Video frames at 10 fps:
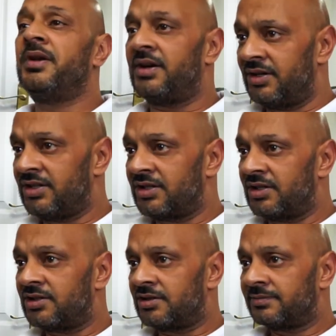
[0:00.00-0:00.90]
a bit of
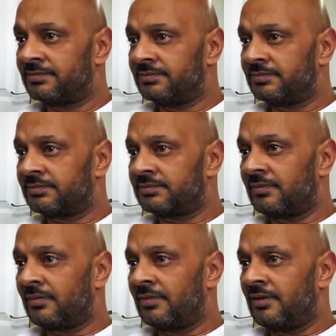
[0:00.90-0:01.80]
research
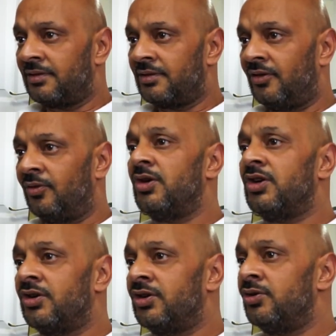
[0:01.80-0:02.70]
of what
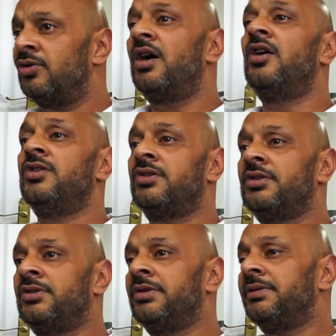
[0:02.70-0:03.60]
you're going to do and how you're
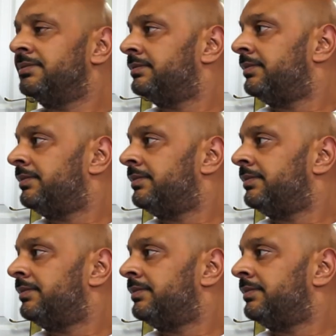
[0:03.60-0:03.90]
going to do it.